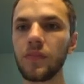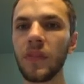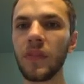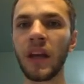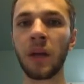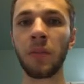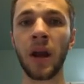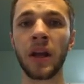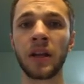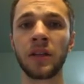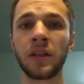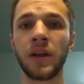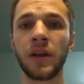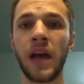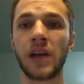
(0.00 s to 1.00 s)
And I'm running
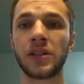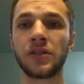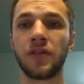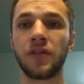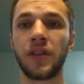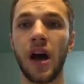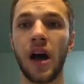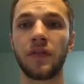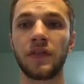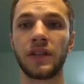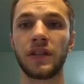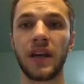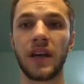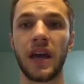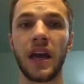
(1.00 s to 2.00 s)
the reaction for the alpha
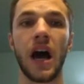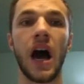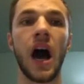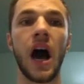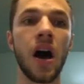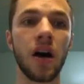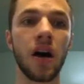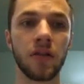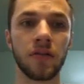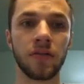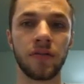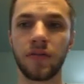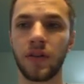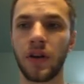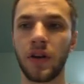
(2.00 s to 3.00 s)
decay
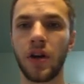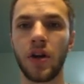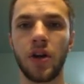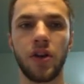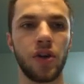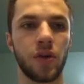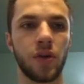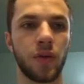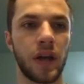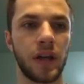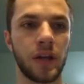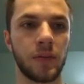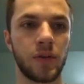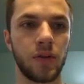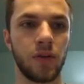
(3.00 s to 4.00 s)
of
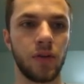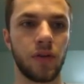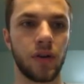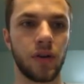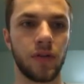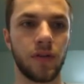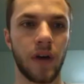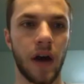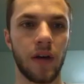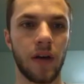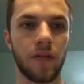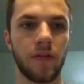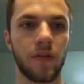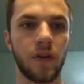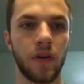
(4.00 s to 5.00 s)
uranium-235.
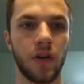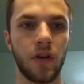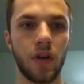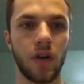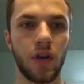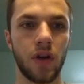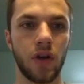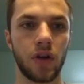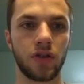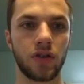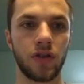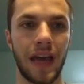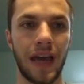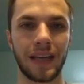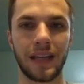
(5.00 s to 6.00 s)
So
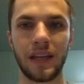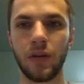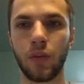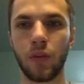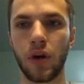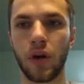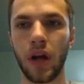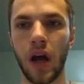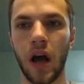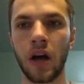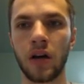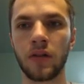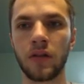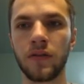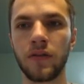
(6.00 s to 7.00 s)
that keyword
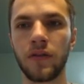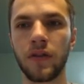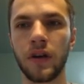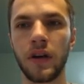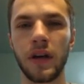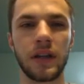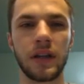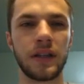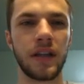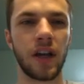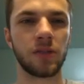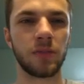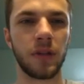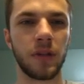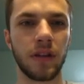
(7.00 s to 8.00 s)
of
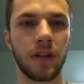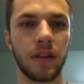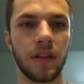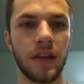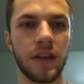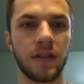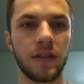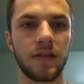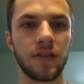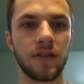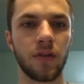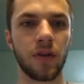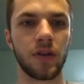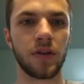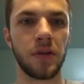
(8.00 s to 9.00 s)
tells me that this is
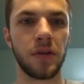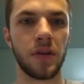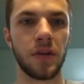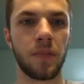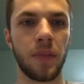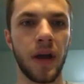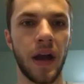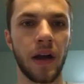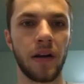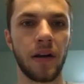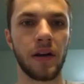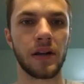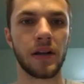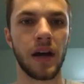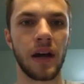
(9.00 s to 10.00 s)
going to be the
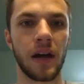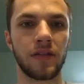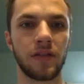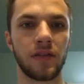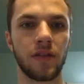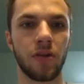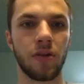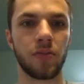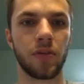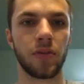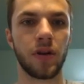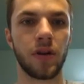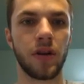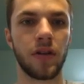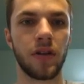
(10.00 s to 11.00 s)
parent isotope.
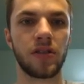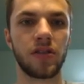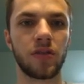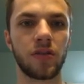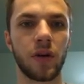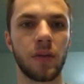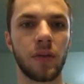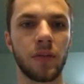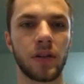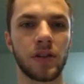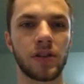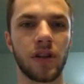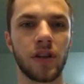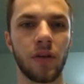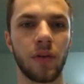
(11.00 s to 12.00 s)
This is what I'm going to
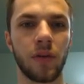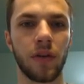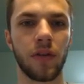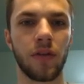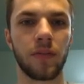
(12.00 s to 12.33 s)
start with.